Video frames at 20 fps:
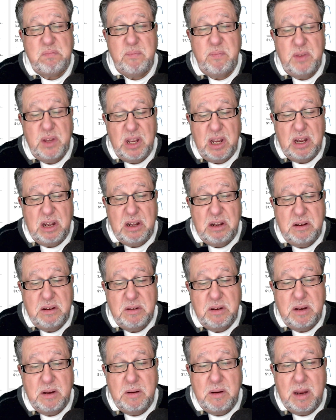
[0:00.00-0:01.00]

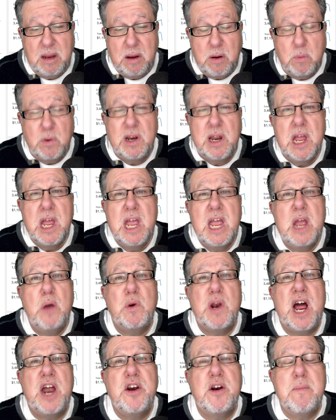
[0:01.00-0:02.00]
it
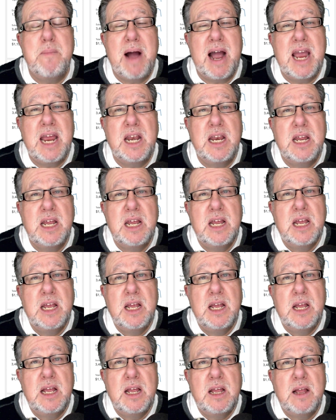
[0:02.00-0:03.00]
would undermine
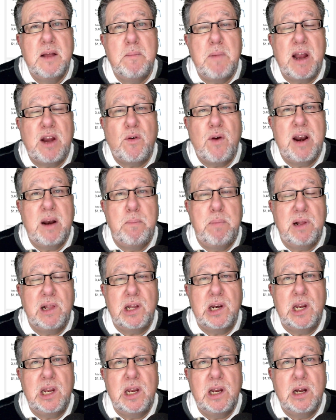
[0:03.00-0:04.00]
my
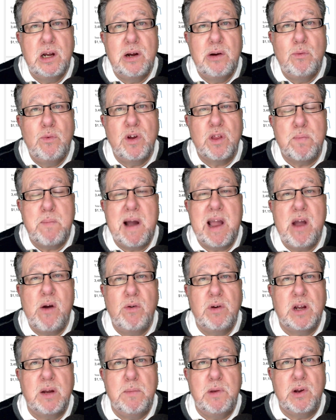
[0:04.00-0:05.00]
credibility with my
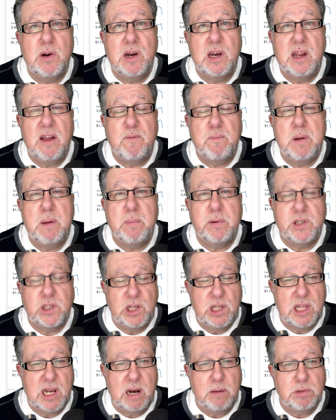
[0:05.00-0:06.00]
own community if people
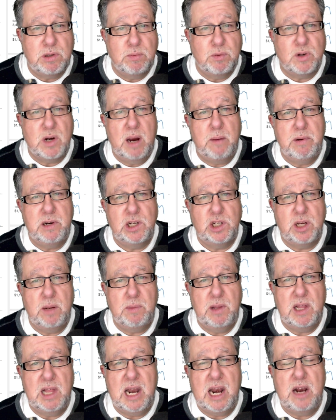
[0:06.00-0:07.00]
see that I'm subscribing to
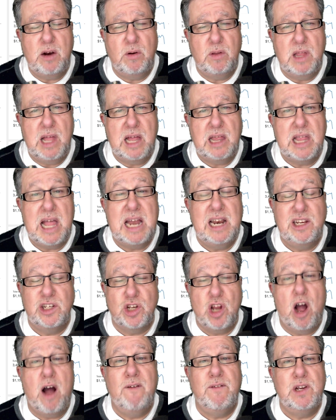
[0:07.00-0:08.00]
something that I don't, that is
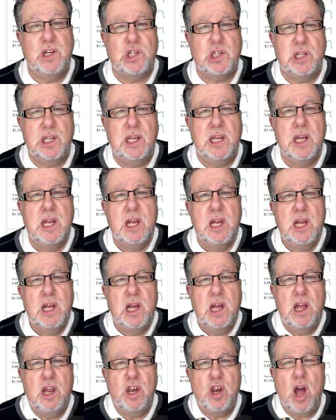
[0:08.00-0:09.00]
obviously
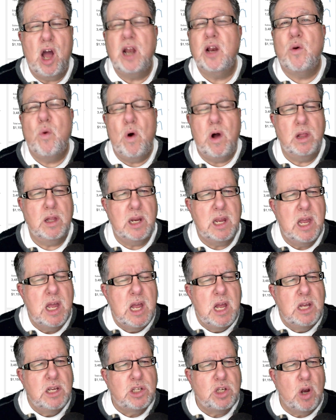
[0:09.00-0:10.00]
not quality.
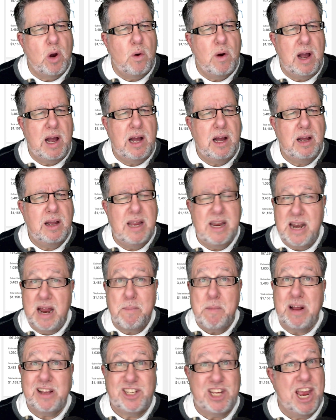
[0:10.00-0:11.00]
So, and I'm
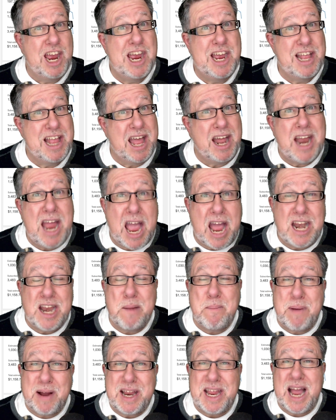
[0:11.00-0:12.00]
not saying that
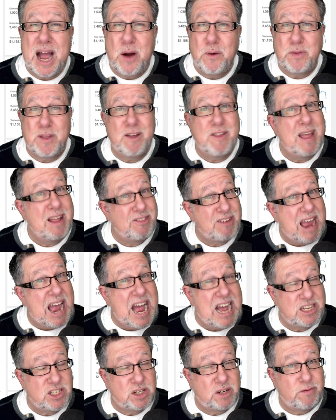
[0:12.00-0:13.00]
anybody out there that's
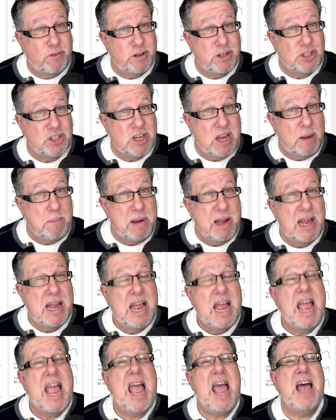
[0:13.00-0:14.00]
asked for a sub
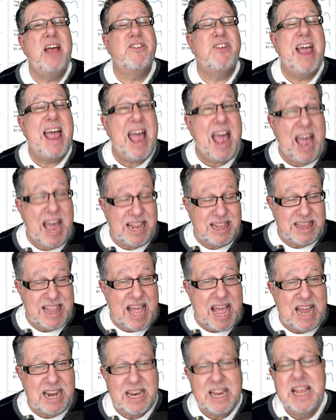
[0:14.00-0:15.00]
has had
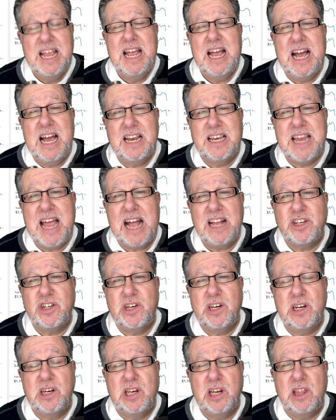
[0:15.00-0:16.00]
that
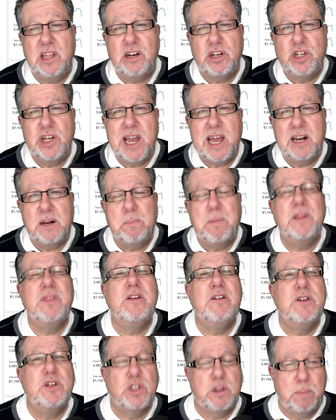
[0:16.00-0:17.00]
attached to their channel, but
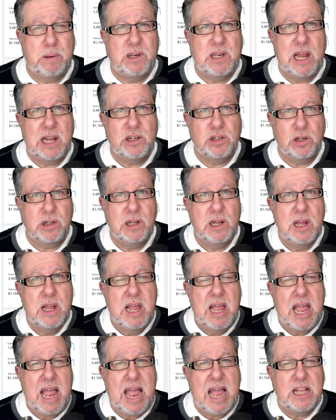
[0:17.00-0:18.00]
there is the potential.
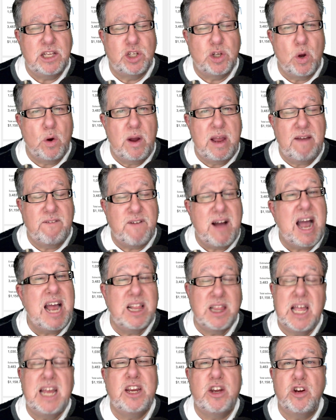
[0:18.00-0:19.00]
And so if I
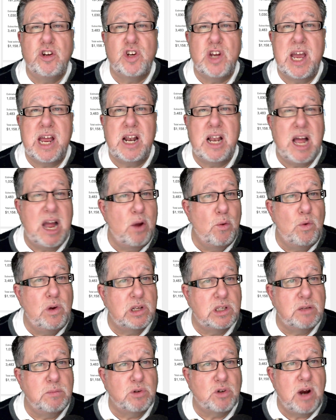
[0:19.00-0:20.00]
like your channel, I will
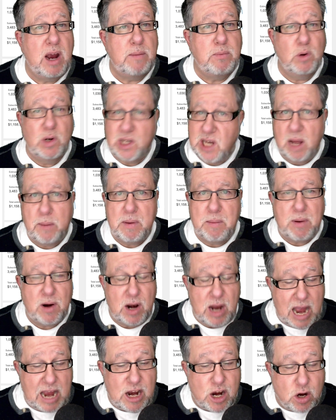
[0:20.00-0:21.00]
subscribe to it. Tell me about
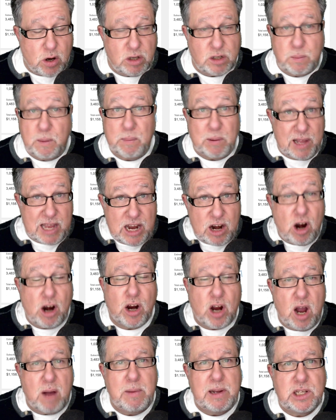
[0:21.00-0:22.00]
it. I encourage people in our
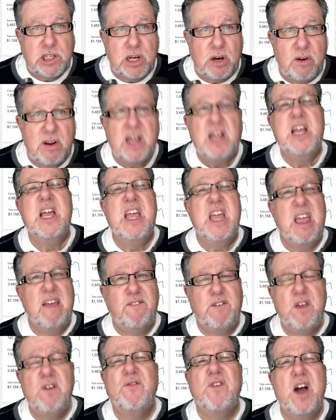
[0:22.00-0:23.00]
comments area,
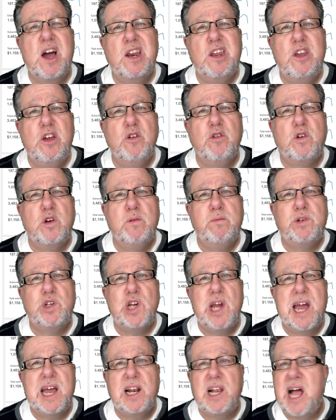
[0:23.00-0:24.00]
if you've got a YouTube
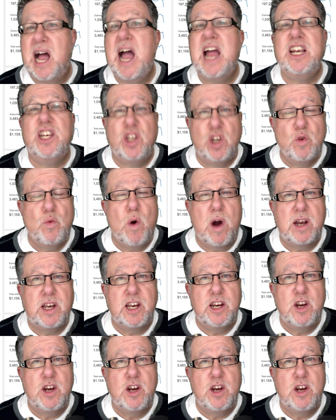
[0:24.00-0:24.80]
channel, I do want to